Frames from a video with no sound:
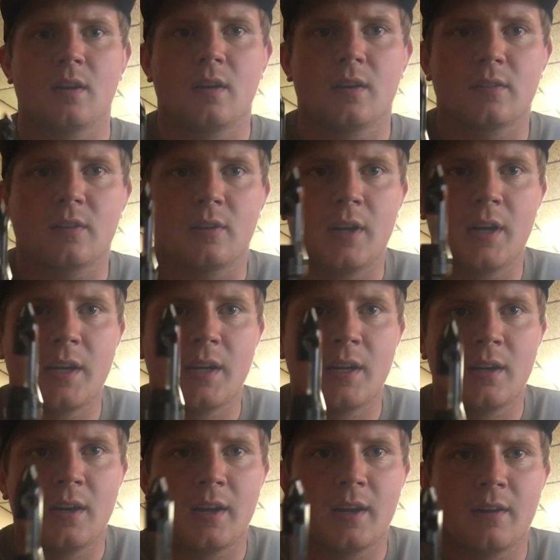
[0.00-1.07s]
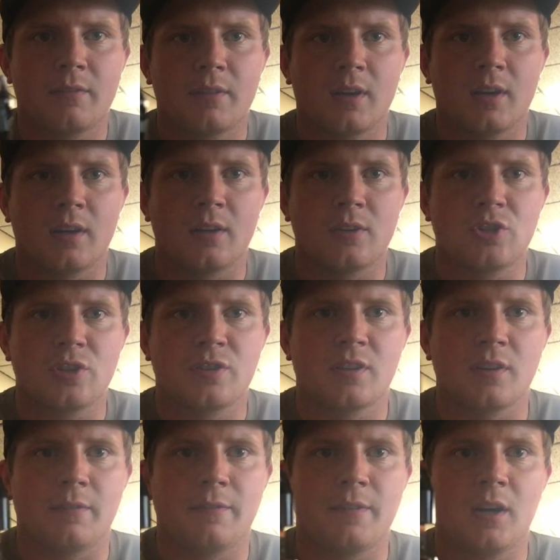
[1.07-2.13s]
So right here I have just
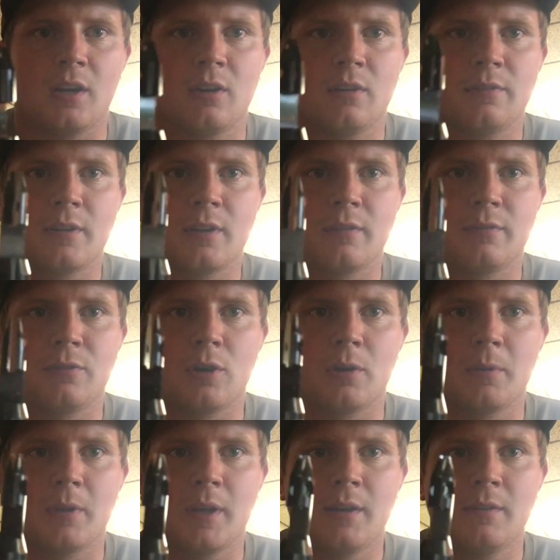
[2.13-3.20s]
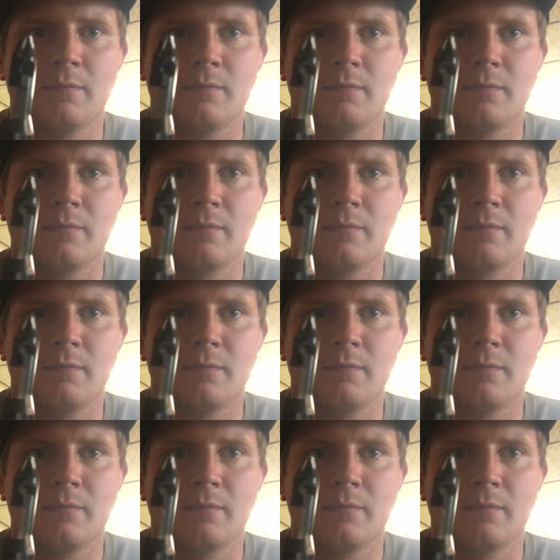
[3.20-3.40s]
the ferrule for the 4-blade.